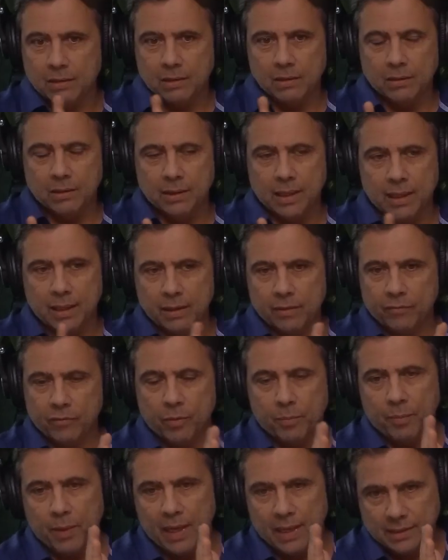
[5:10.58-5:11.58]
negative
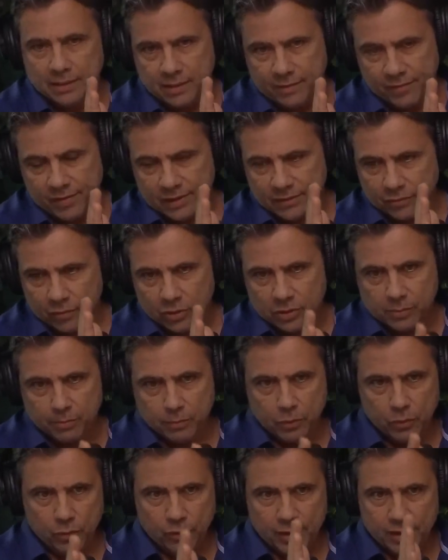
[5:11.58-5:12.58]
or positive as far as
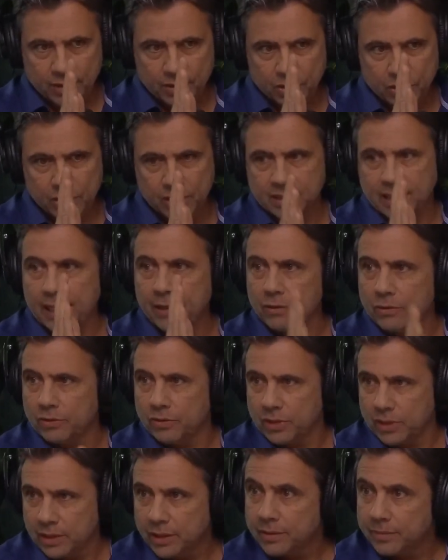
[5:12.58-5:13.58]
mood, it's just
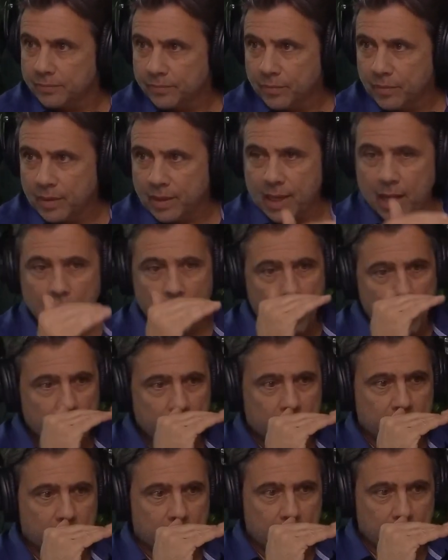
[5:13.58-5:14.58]
energy. Now
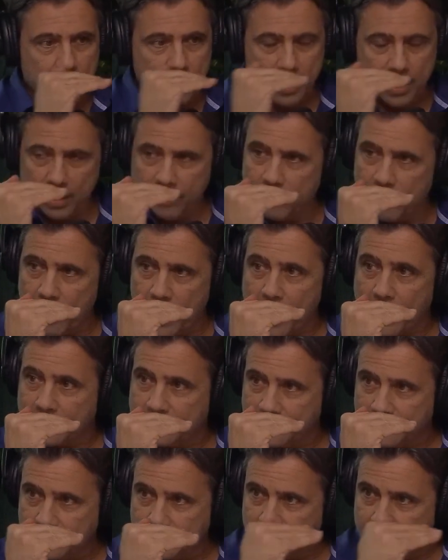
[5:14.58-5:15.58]
on the other
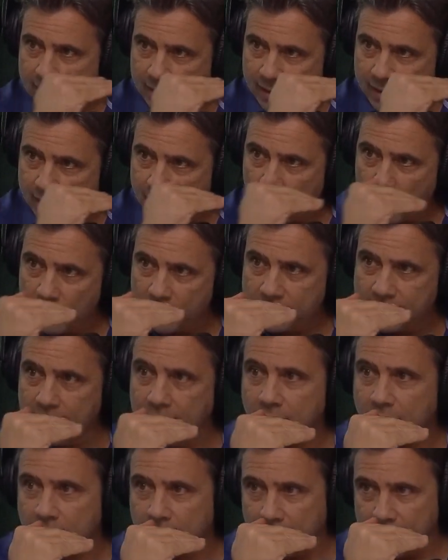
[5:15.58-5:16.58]
axis, the
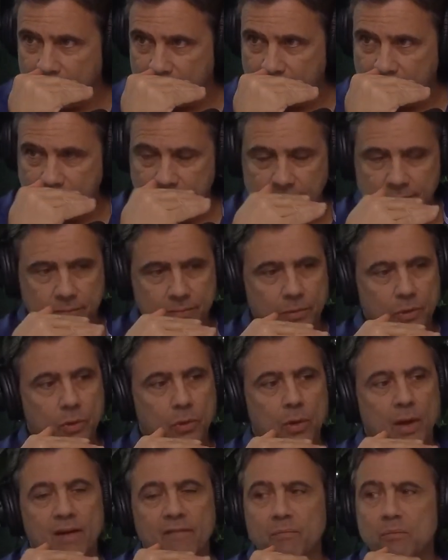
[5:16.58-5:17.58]
horizontal axis,
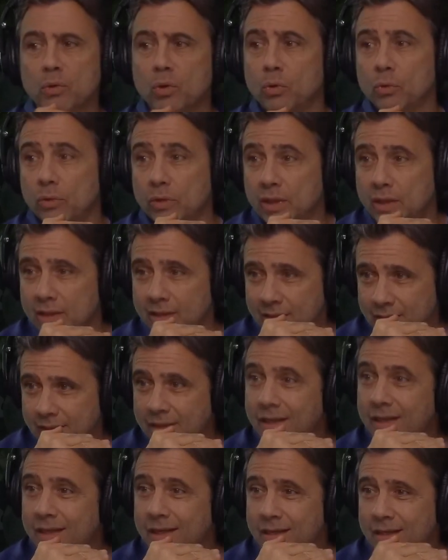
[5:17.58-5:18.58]
you have mood.
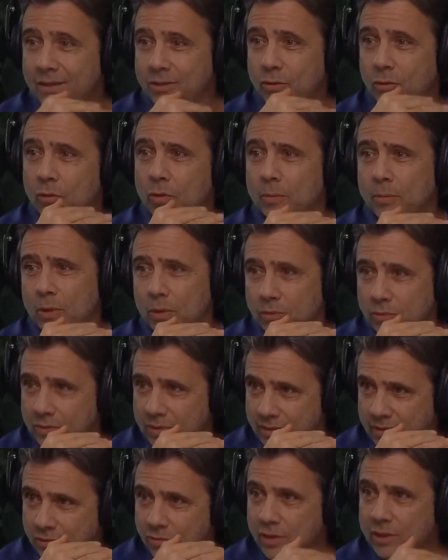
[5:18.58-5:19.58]
These are hormones,
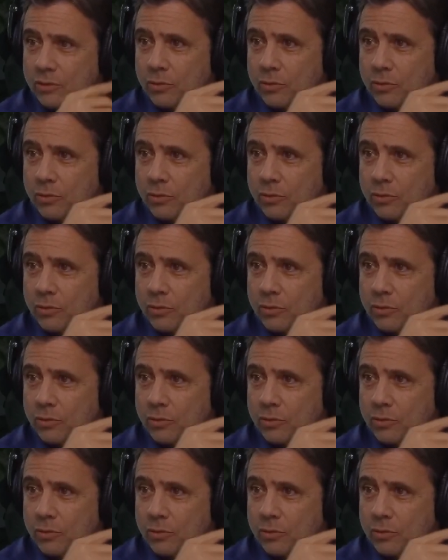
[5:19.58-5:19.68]
stress